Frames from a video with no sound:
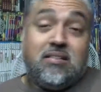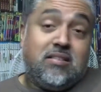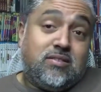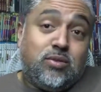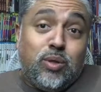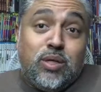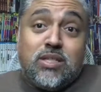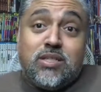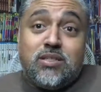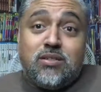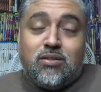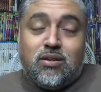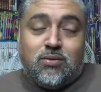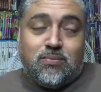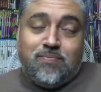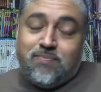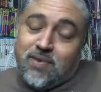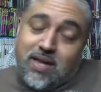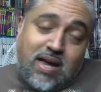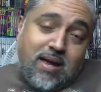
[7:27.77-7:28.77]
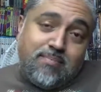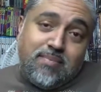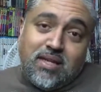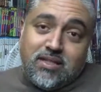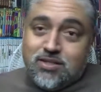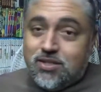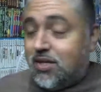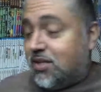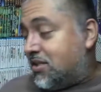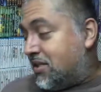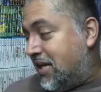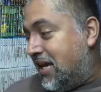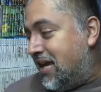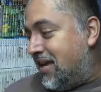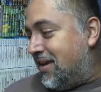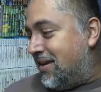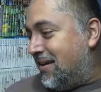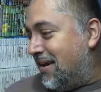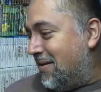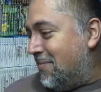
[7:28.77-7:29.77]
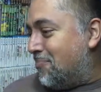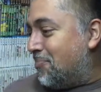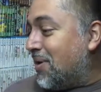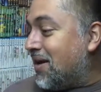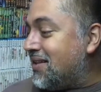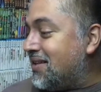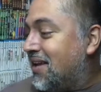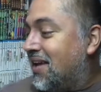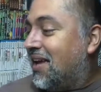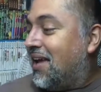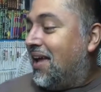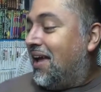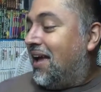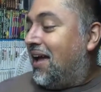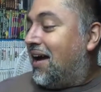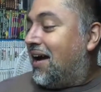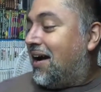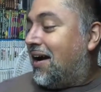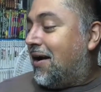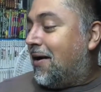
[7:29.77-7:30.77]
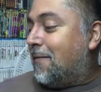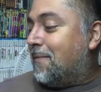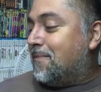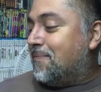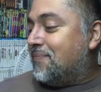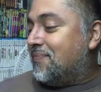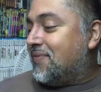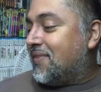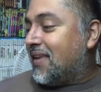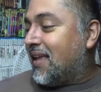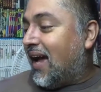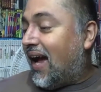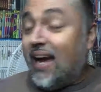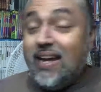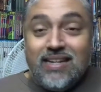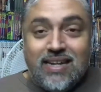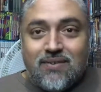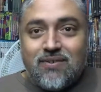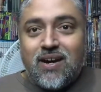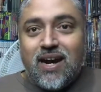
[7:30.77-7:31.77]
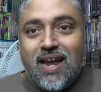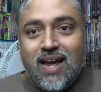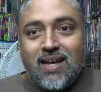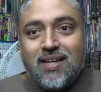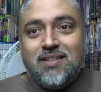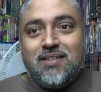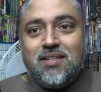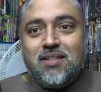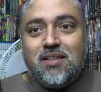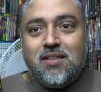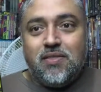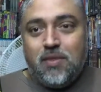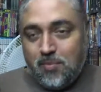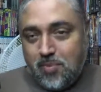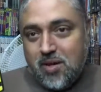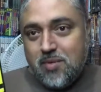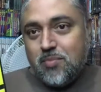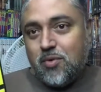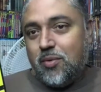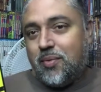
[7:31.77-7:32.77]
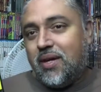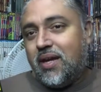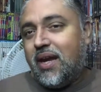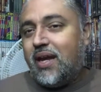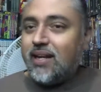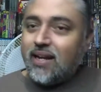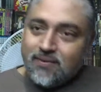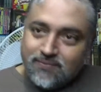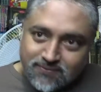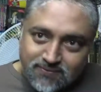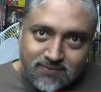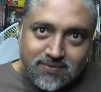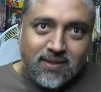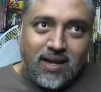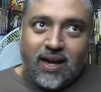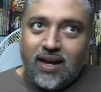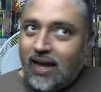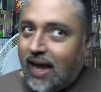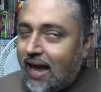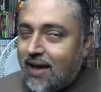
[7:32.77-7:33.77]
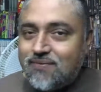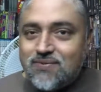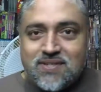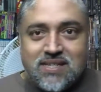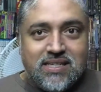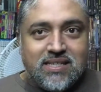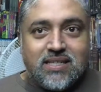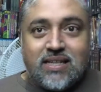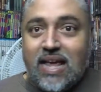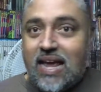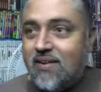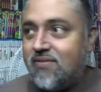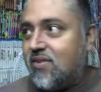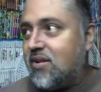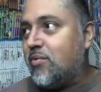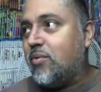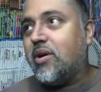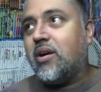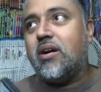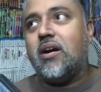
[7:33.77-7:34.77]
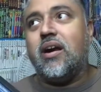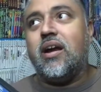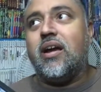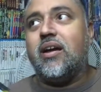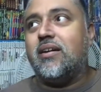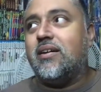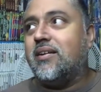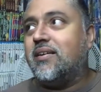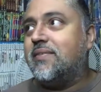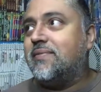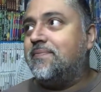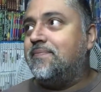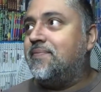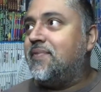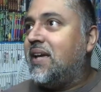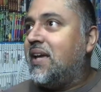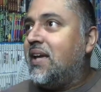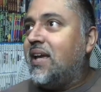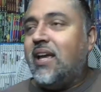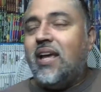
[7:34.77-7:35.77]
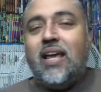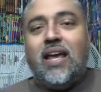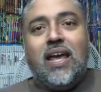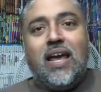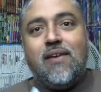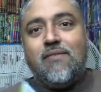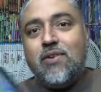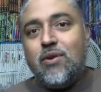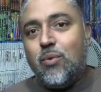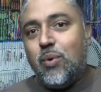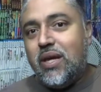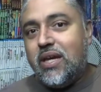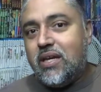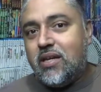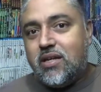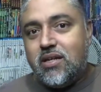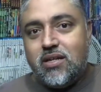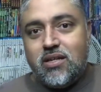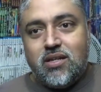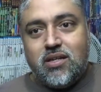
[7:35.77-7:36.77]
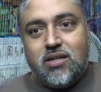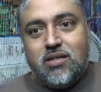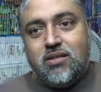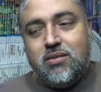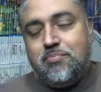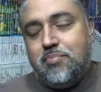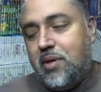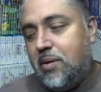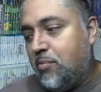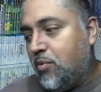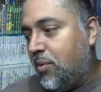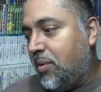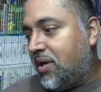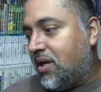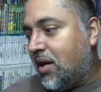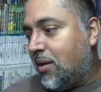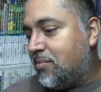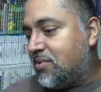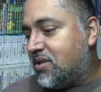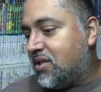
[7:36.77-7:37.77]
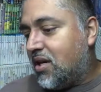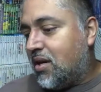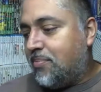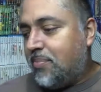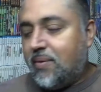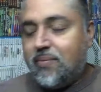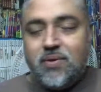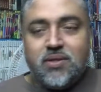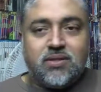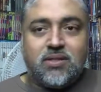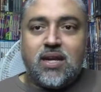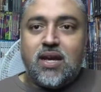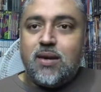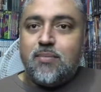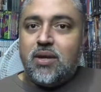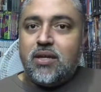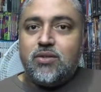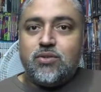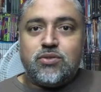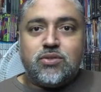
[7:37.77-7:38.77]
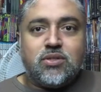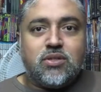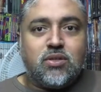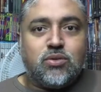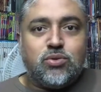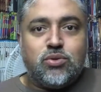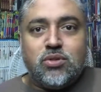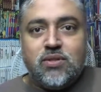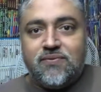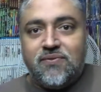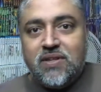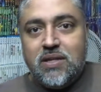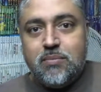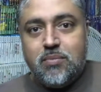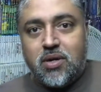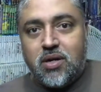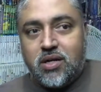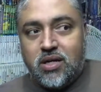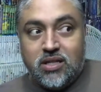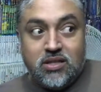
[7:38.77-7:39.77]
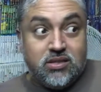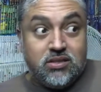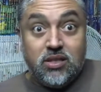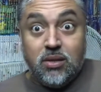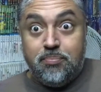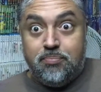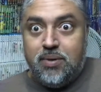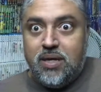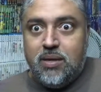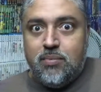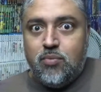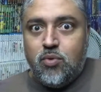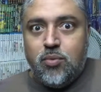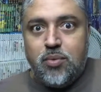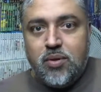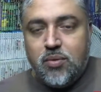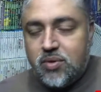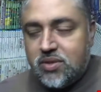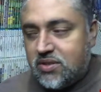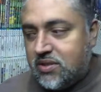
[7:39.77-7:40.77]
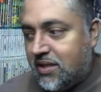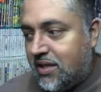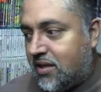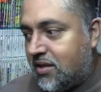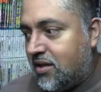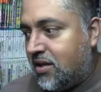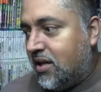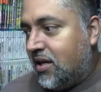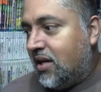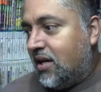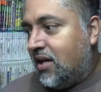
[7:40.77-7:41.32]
to each their own. I'm not judging. But I never had the B movie, and I have seen it everywhere. Every week, the B movie comes up. Every time I used to go to the flea markets, the B movie was there.